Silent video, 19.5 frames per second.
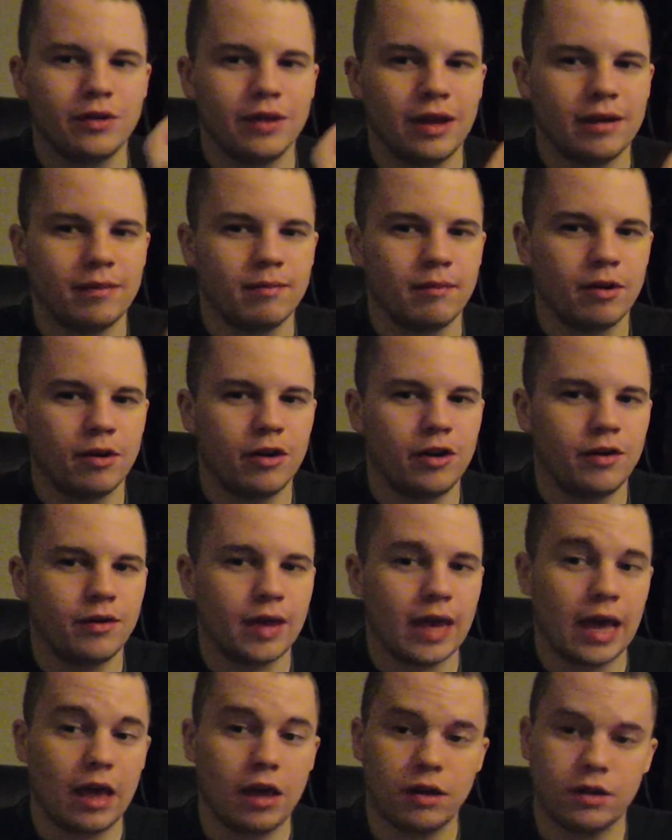like Mario
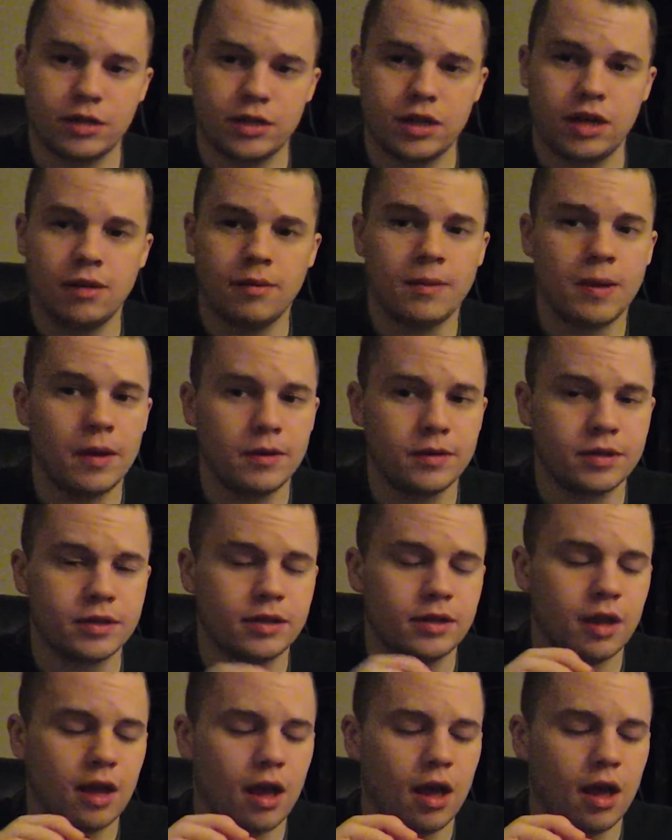Galaxy almost,